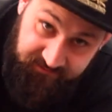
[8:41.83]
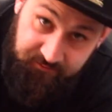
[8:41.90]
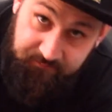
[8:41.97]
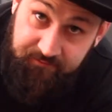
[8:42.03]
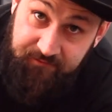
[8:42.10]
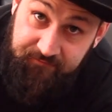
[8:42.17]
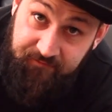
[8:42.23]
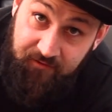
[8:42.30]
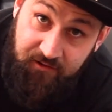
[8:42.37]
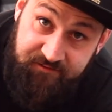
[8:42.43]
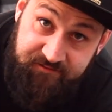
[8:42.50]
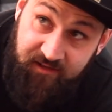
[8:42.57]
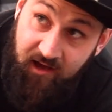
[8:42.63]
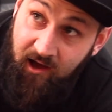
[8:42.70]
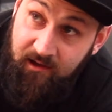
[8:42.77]
up for the first
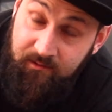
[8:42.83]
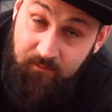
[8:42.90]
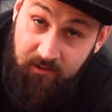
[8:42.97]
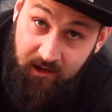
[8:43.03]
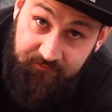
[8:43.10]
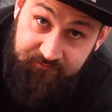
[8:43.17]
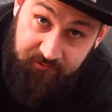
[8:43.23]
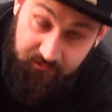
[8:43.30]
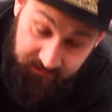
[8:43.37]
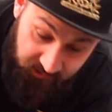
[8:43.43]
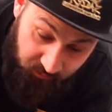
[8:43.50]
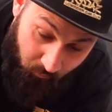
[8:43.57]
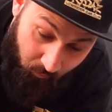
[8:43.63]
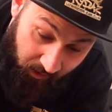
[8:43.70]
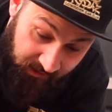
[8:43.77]
time, after a
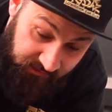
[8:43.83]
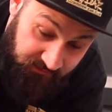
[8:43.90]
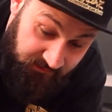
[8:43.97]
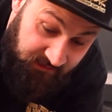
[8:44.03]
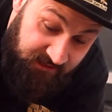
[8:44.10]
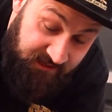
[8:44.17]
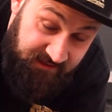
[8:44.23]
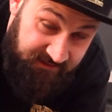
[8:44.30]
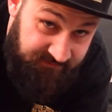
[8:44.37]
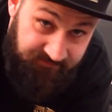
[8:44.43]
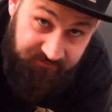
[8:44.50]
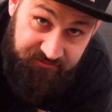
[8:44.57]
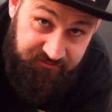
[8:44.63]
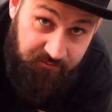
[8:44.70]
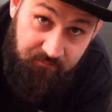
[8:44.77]
little while,
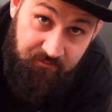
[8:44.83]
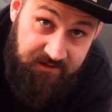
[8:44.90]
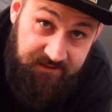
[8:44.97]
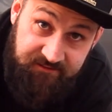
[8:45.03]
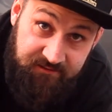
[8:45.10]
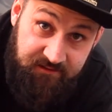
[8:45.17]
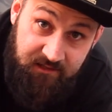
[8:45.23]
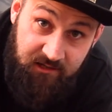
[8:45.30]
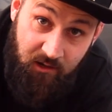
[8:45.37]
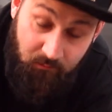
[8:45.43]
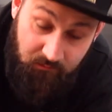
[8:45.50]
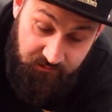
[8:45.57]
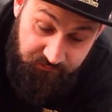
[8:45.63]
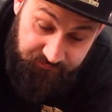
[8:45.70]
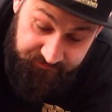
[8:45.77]
for some reason they go
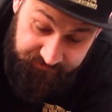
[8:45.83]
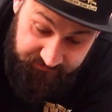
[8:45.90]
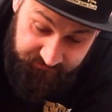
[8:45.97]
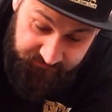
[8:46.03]
loose.